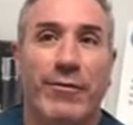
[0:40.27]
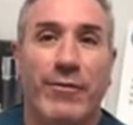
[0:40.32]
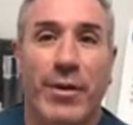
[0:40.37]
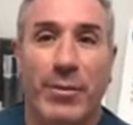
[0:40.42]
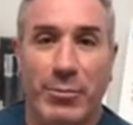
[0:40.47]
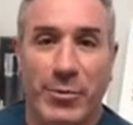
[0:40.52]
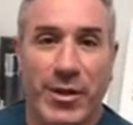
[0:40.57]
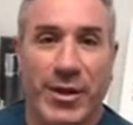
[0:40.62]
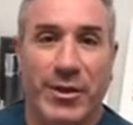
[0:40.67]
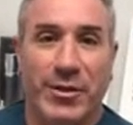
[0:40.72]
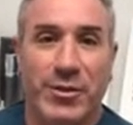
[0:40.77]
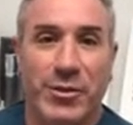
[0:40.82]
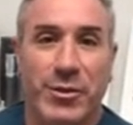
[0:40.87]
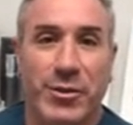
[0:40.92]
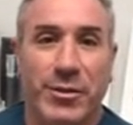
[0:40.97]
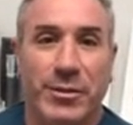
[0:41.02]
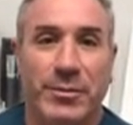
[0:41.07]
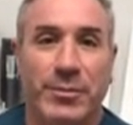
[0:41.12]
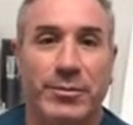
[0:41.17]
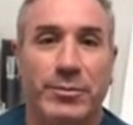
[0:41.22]

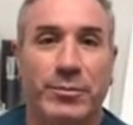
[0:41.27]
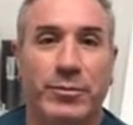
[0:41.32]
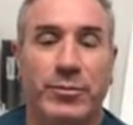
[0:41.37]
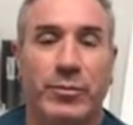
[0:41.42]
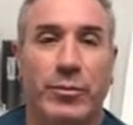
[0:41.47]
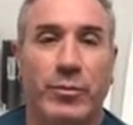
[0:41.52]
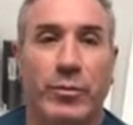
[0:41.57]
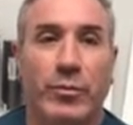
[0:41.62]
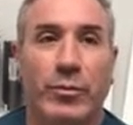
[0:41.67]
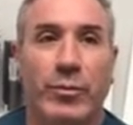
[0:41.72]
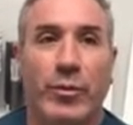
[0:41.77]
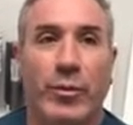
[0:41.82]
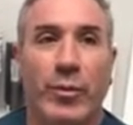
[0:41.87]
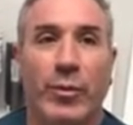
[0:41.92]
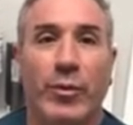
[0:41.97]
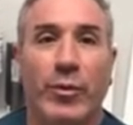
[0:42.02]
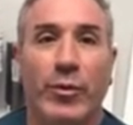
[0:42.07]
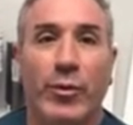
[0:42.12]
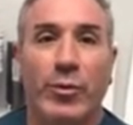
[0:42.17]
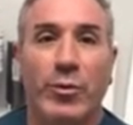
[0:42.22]
FemTouch,
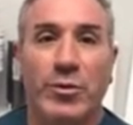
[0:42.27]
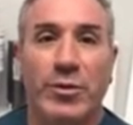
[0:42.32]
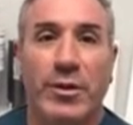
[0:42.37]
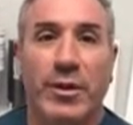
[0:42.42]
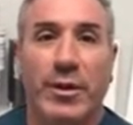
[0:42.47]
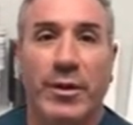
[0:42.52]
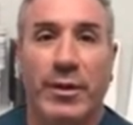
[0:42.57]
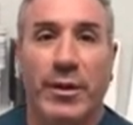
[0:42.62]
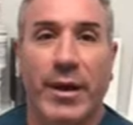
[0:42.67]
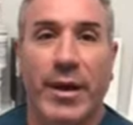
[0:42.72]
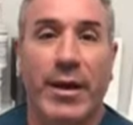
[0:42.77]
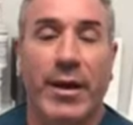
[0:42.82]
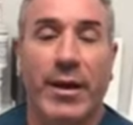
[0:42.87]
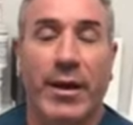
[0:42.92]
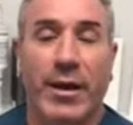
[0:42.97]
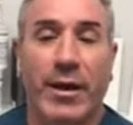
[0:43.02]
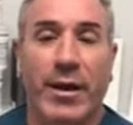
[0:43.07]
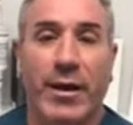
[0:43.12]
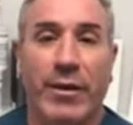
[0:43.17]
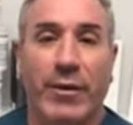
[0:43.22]
using
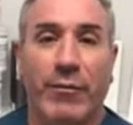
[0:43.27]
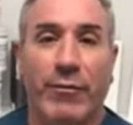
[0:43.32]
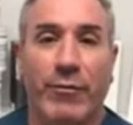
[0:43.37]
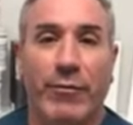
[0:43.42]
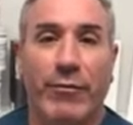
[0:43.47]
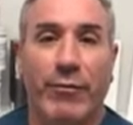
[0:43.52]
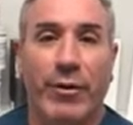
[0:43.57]
a